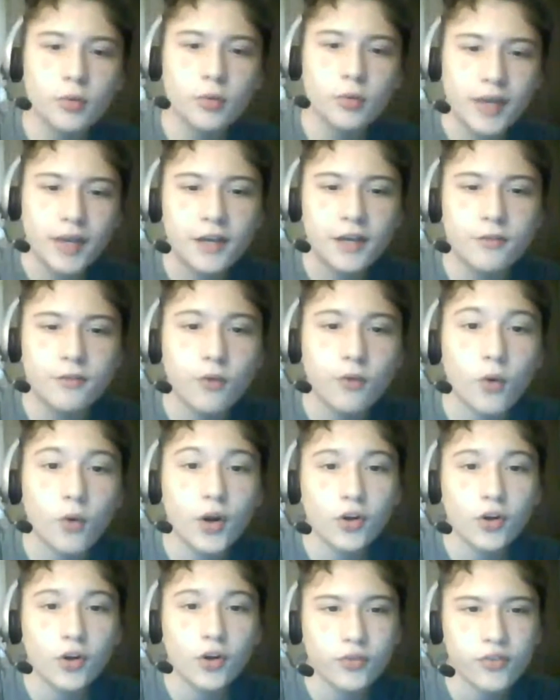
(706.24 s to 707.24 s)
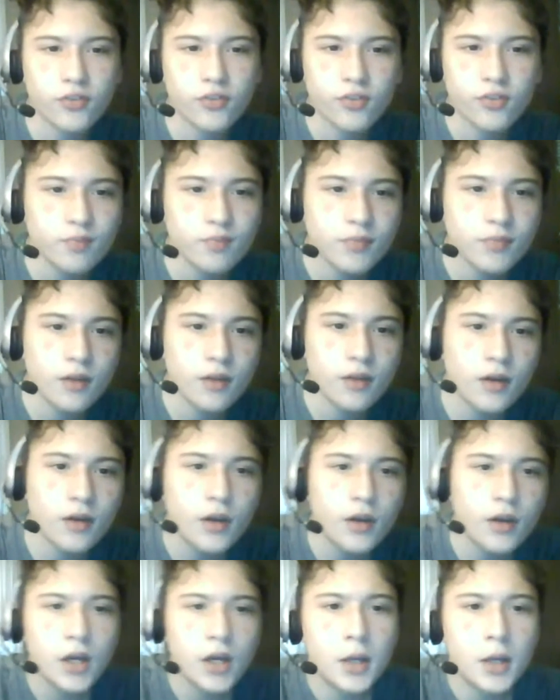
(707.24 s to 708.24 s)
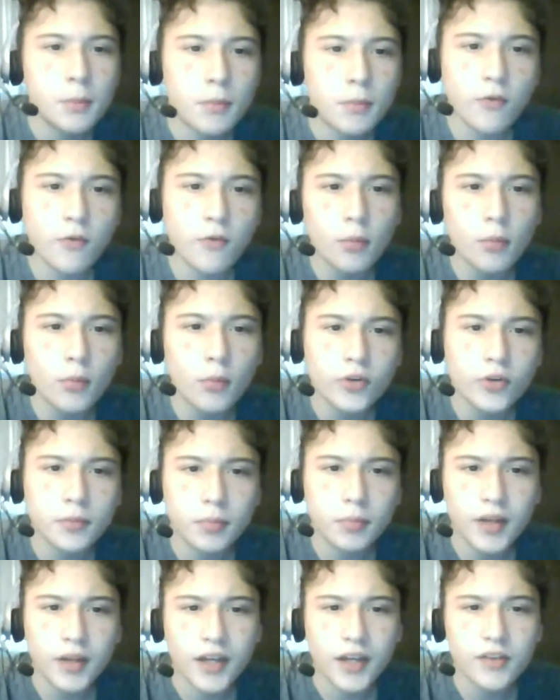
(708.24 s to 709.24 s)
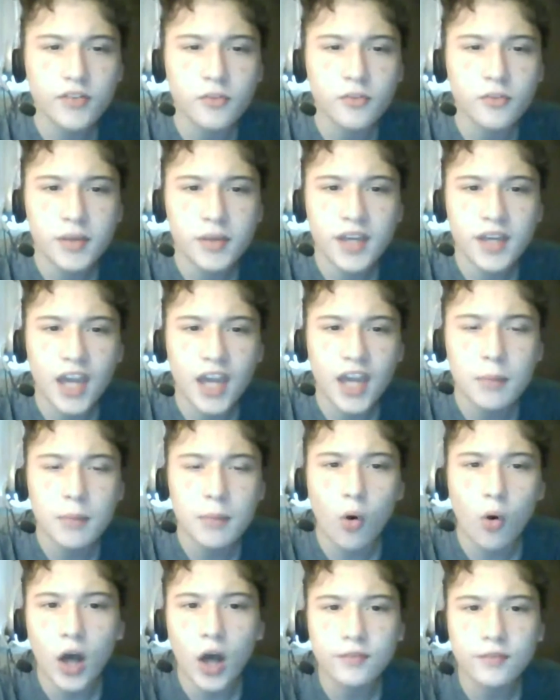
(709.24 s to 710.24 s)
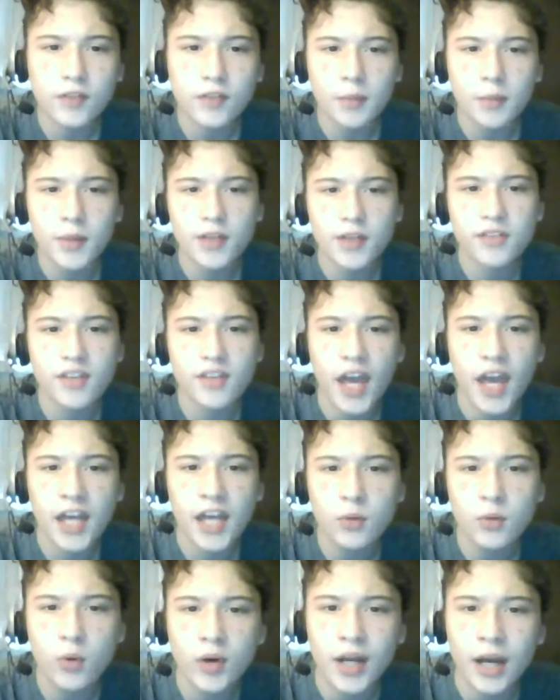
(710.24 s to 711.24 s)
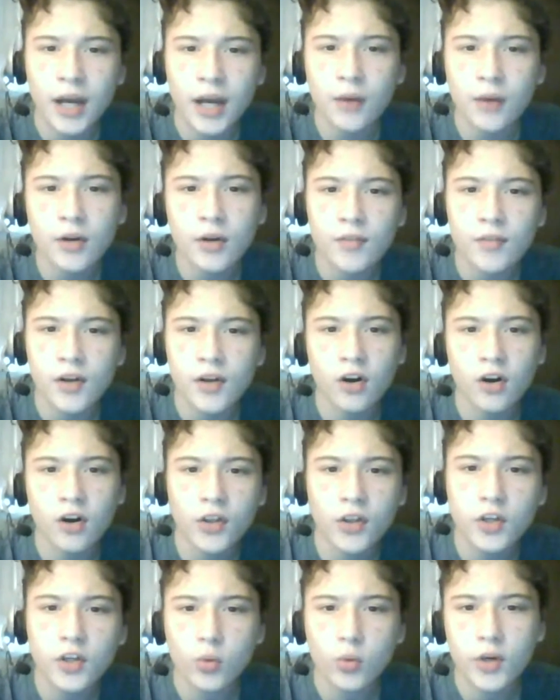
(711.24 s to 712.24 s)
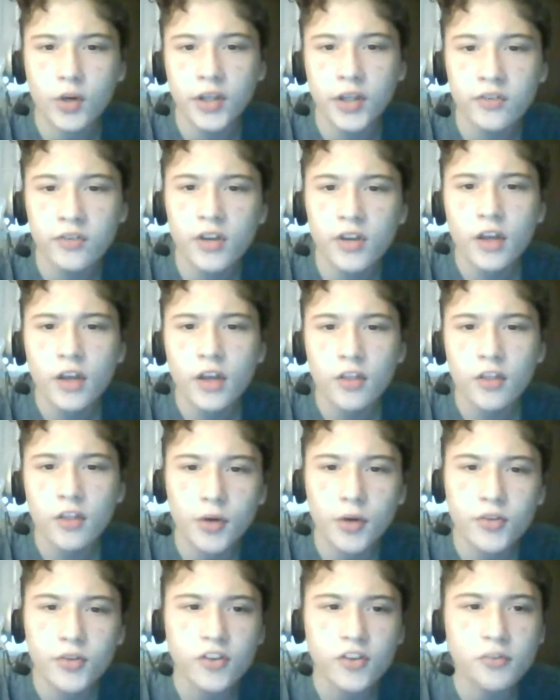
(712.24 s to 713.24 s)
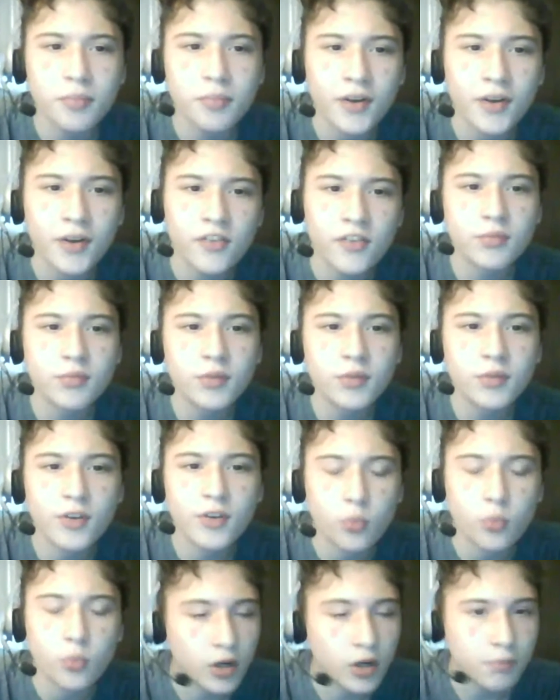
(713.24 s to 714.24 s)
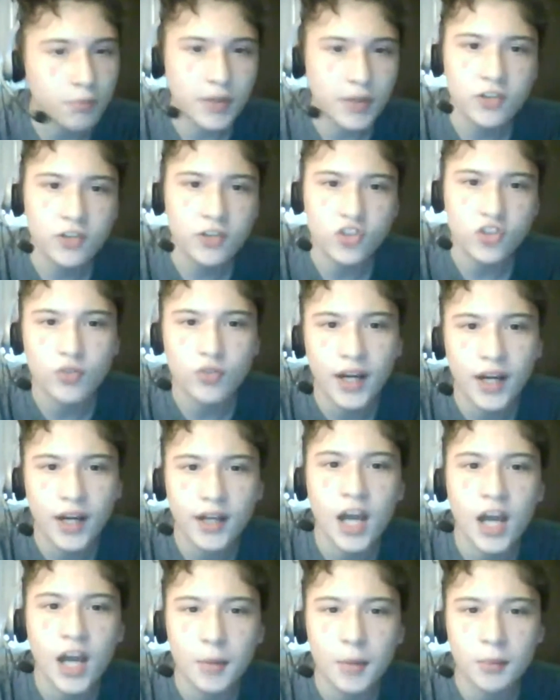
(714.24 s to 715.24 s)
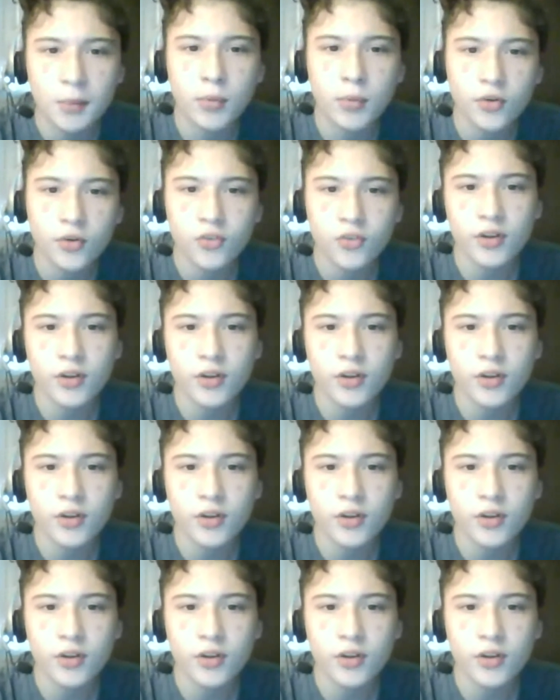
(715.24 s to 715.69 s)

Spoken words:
were made for adults. Before multiplexes became off limits to anyone out of their early 20s, the most expensive movies weren't PG-rated comic book